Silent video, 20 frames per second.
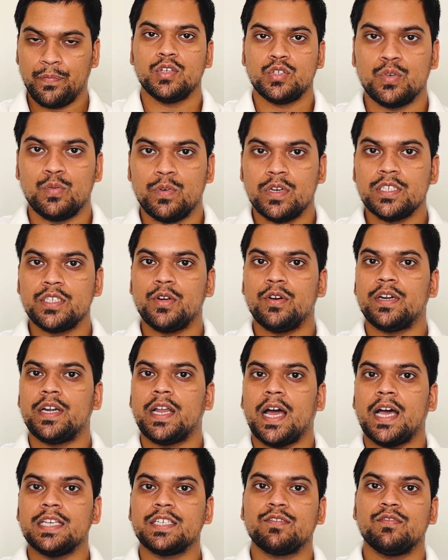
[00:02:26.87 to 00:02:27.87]
So once your
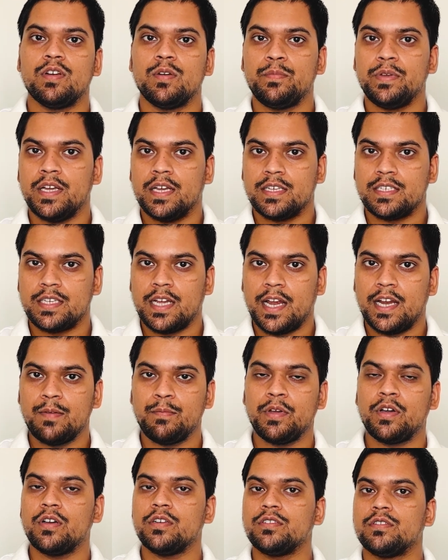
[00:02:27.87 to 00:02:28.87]
task will be assigned,
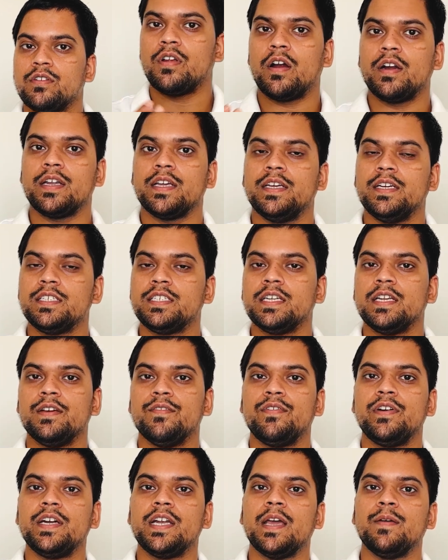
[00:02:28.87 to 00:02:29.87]
because not each and
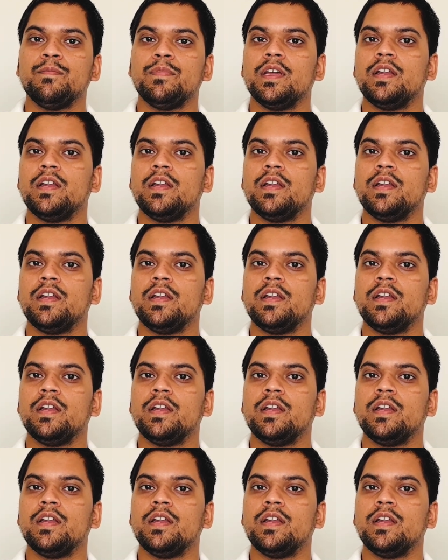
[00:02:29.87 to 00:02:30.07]
every time